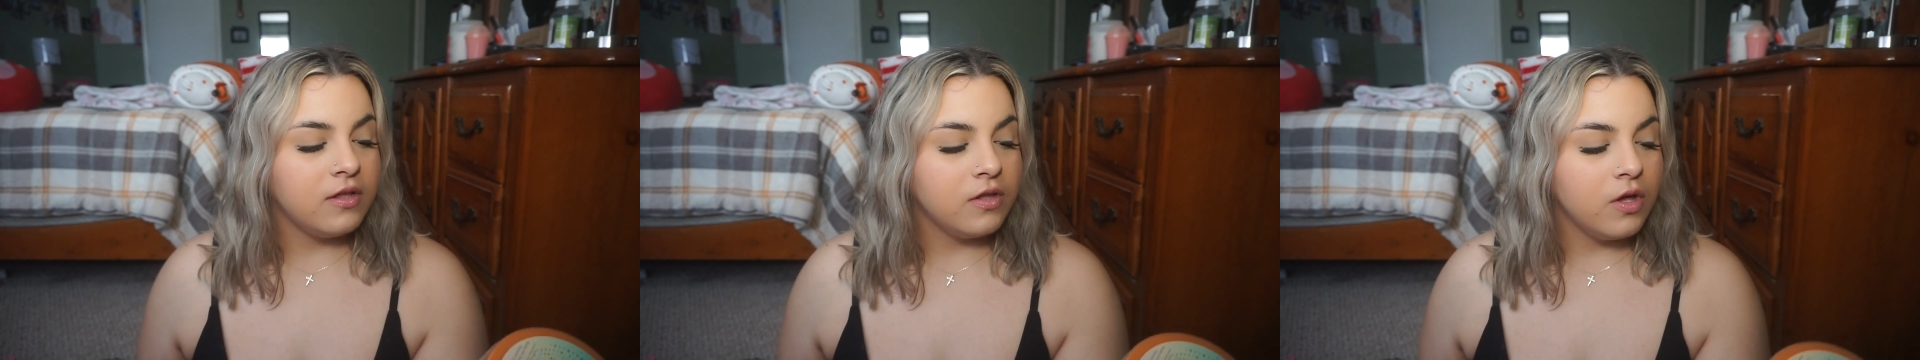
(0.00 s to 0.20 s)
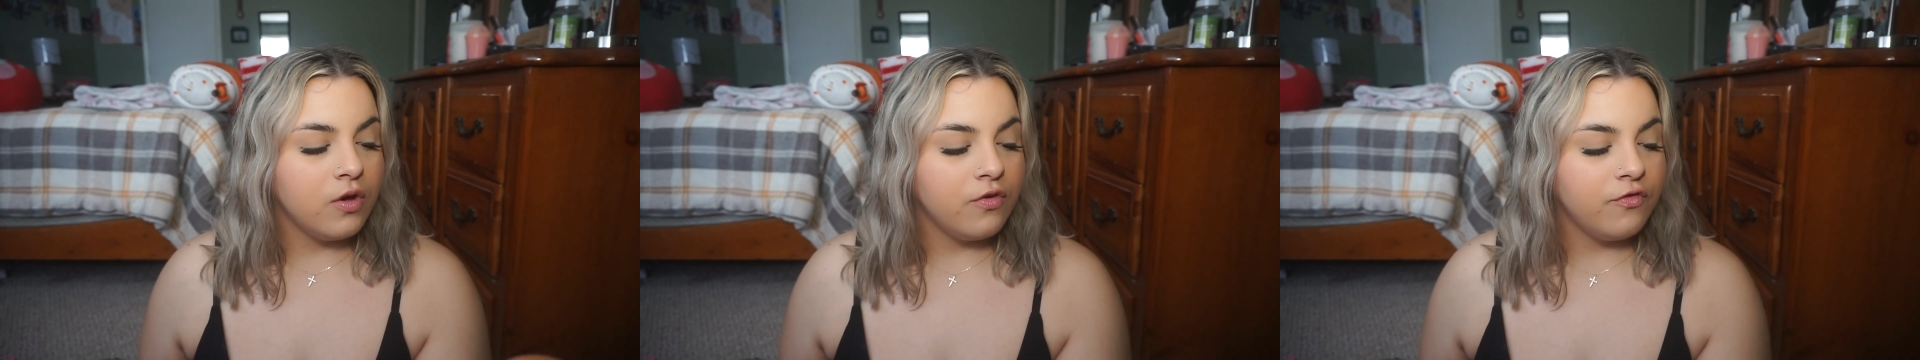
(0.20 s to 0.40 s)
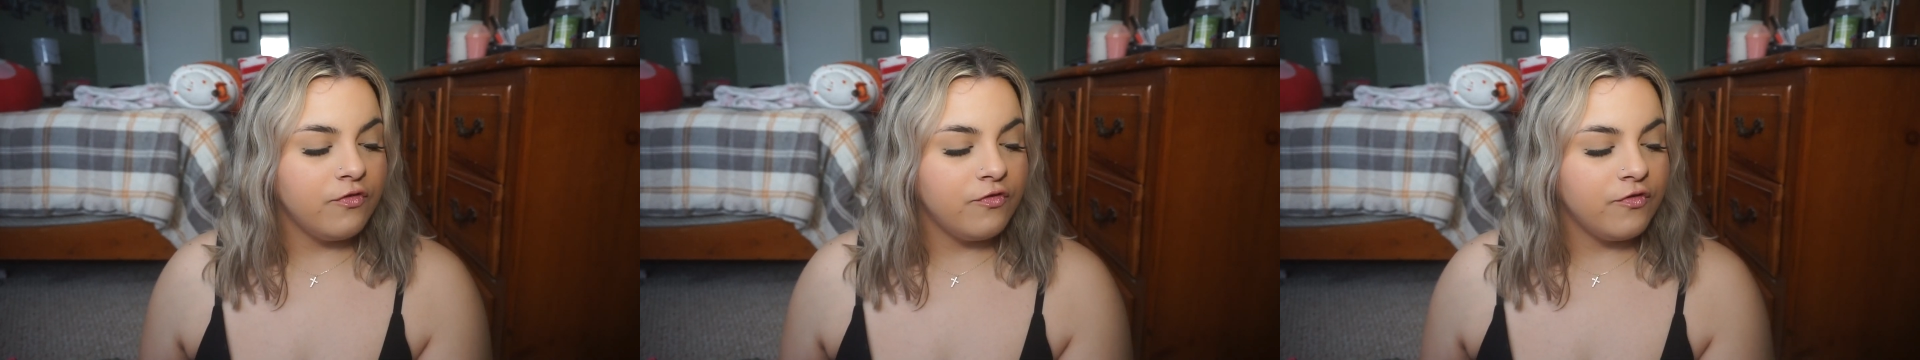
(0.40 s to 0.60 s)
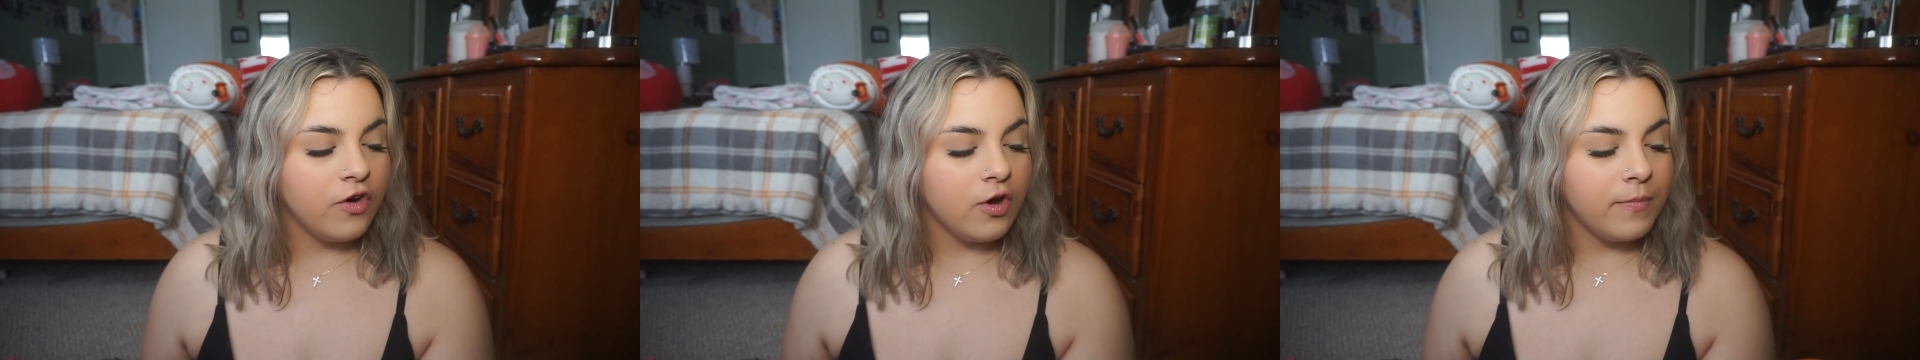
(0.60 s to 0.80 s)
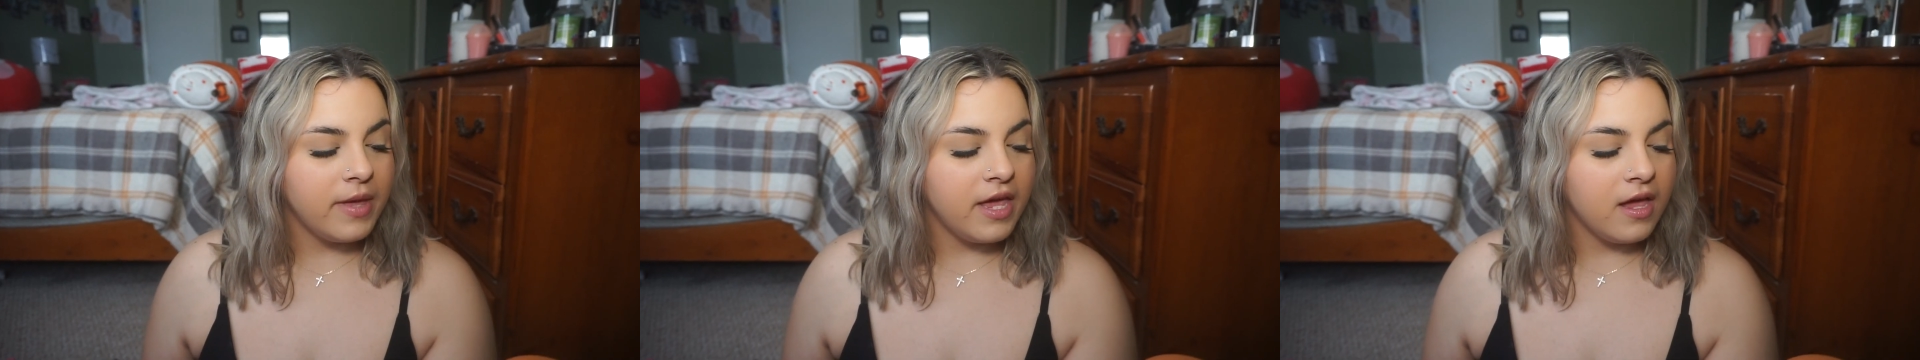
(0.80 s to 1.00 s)
Glow
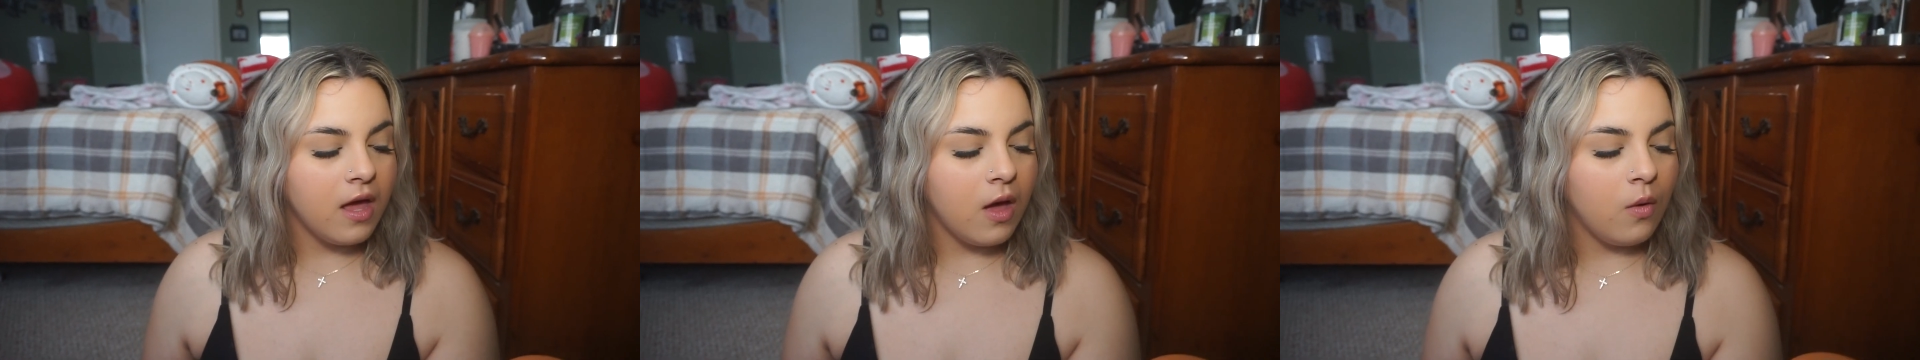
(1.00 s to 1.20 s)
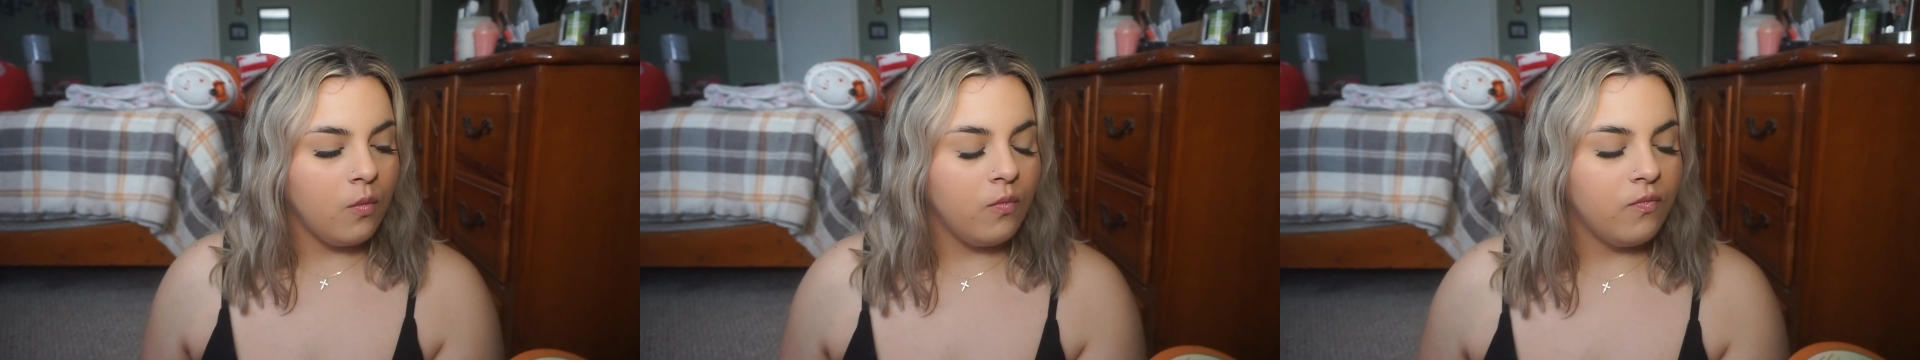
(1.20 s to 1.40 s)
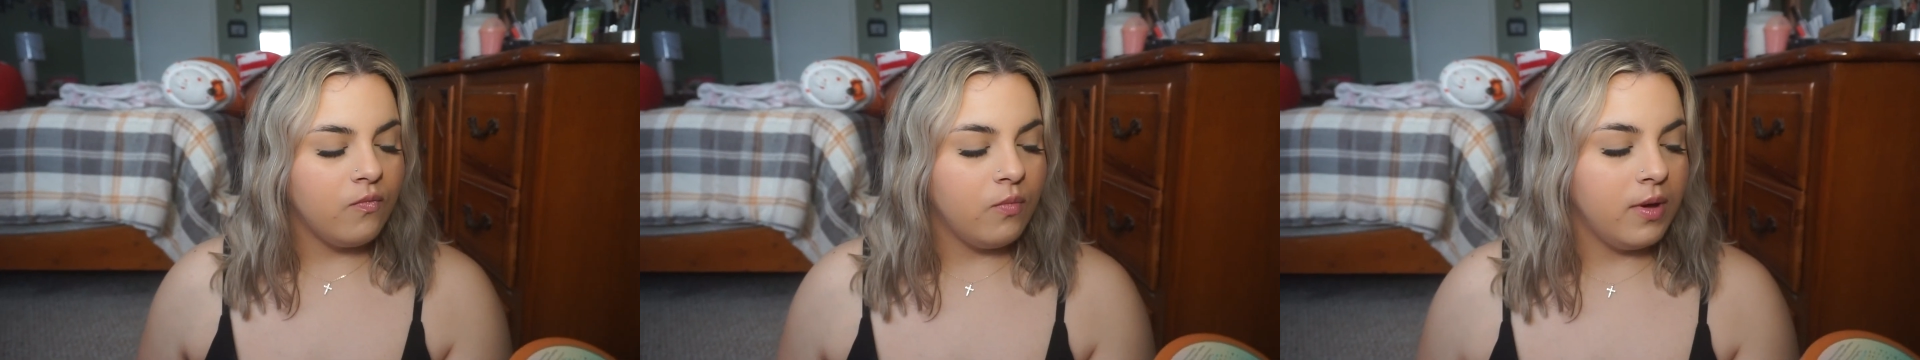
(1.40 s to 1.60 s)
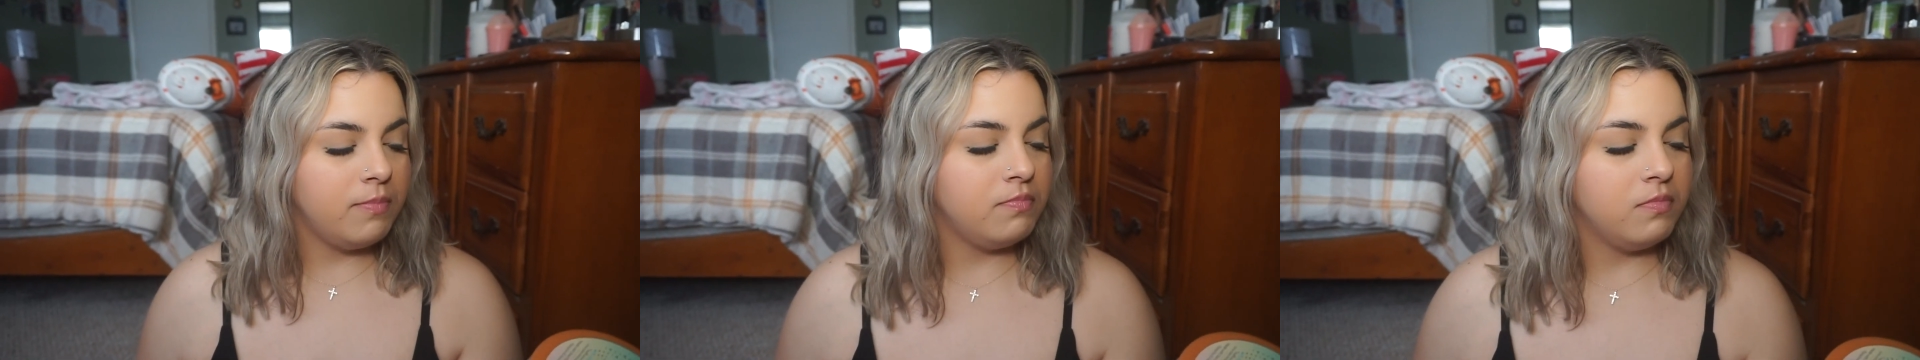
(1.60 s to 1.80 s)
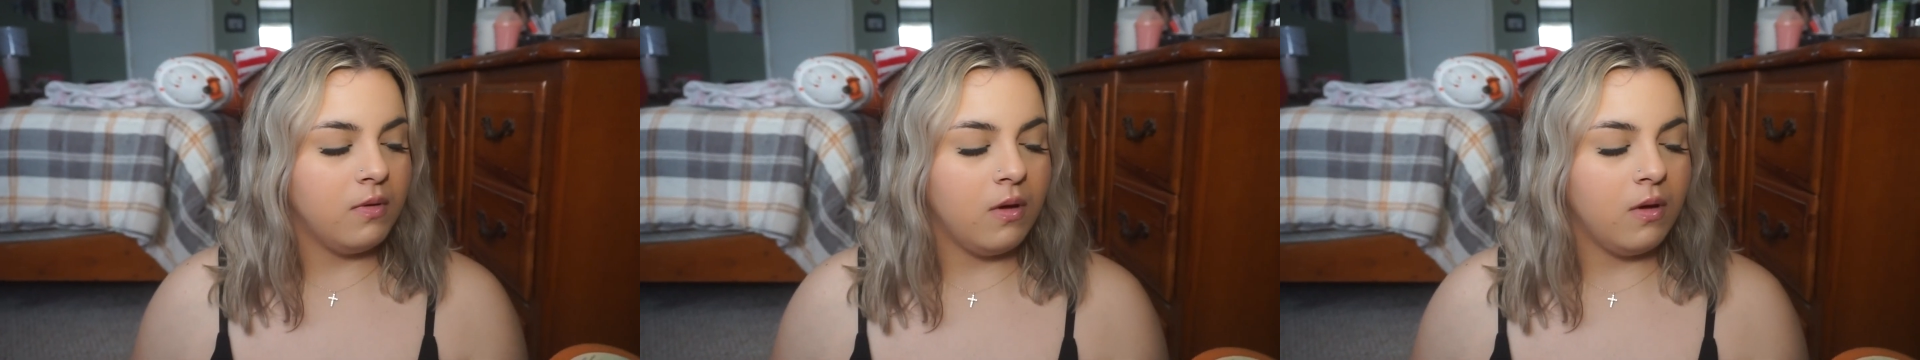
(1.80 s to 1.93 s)
Firming Whip.